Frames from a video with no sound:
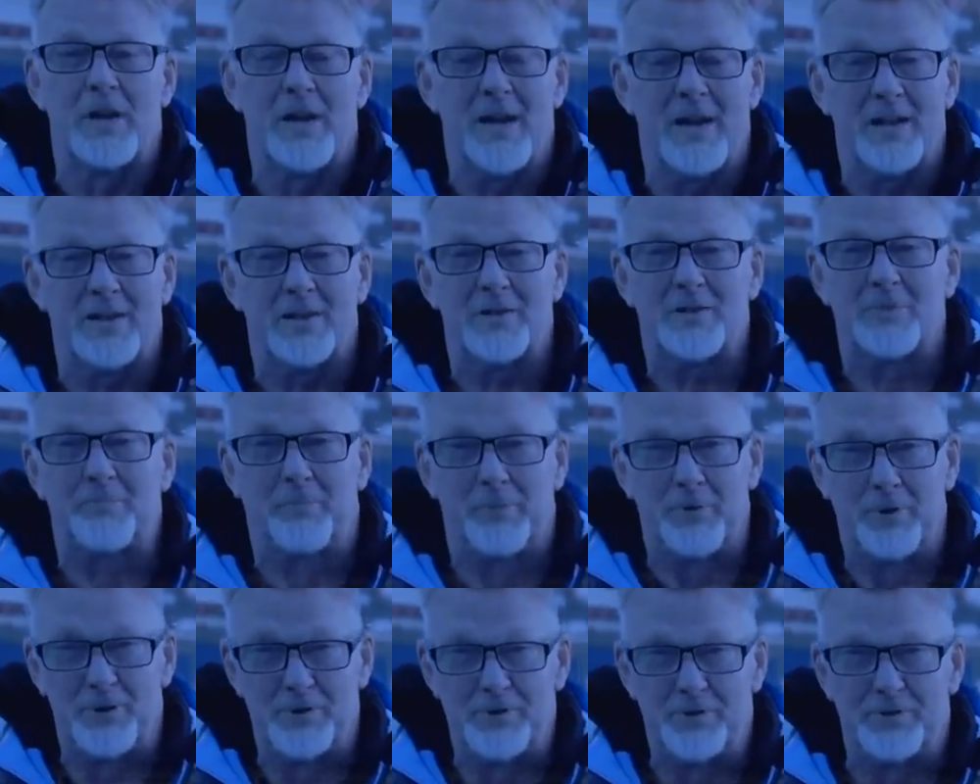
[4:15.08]
an
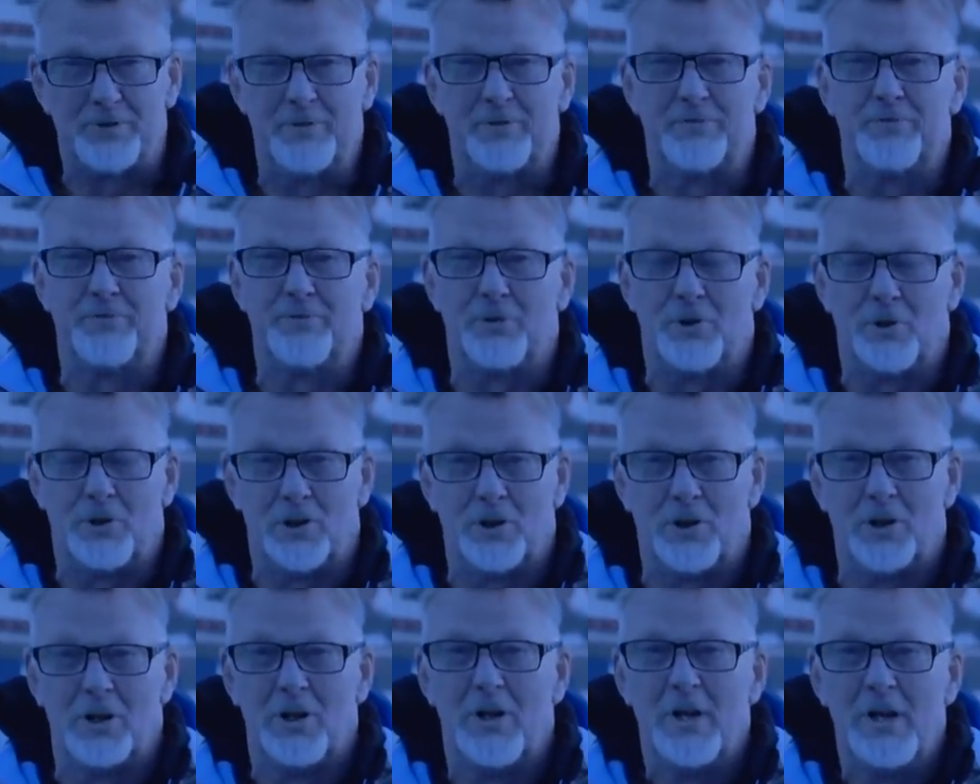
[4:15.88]
ex-prisoner of
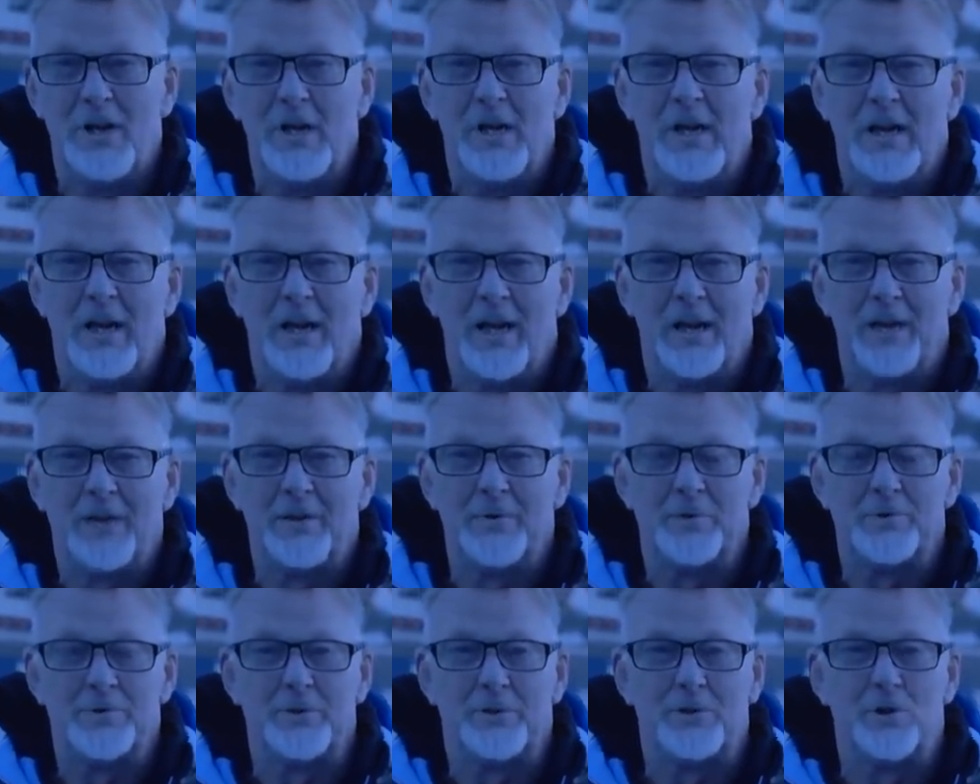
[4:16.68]
war, and
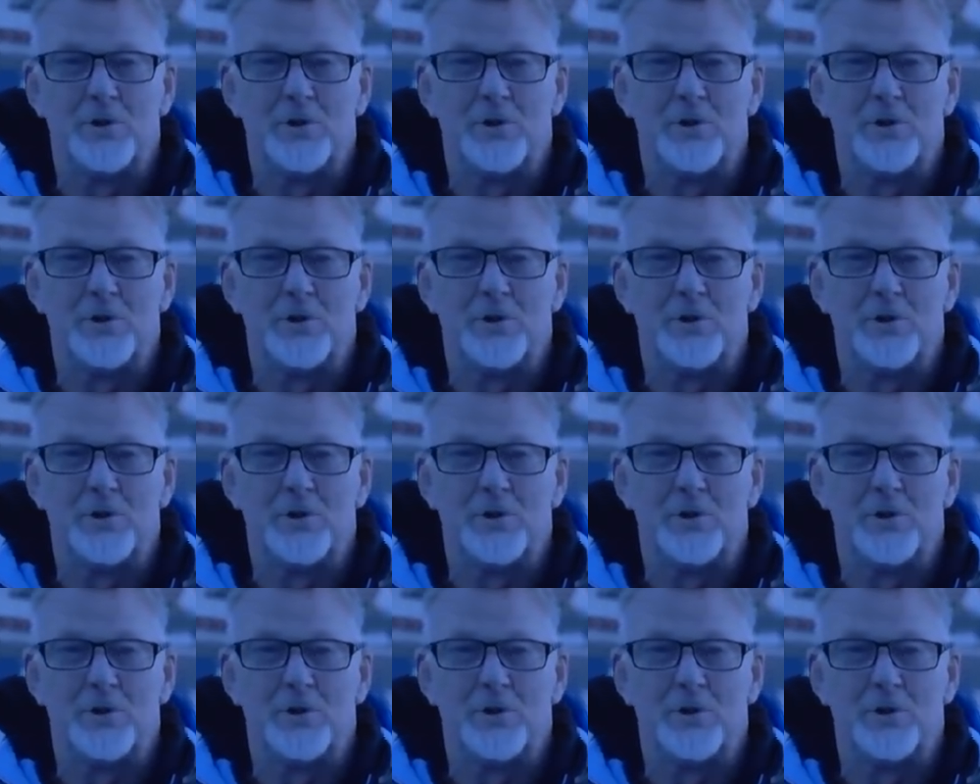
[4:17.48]
he was